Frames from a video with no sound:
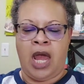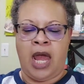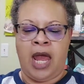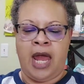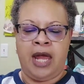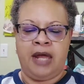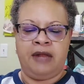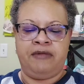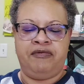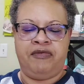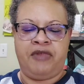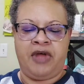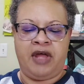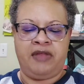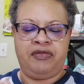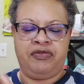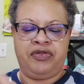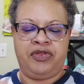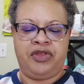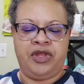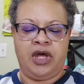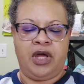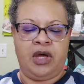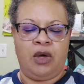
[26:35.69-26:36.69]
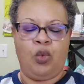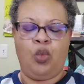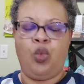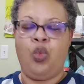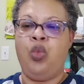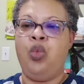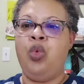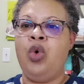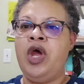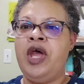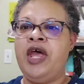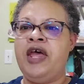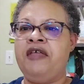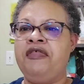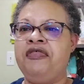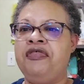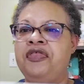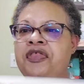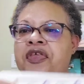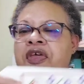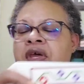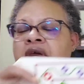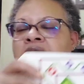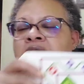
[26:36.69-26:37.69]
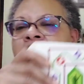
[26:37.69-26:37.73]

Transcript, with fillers: and that the width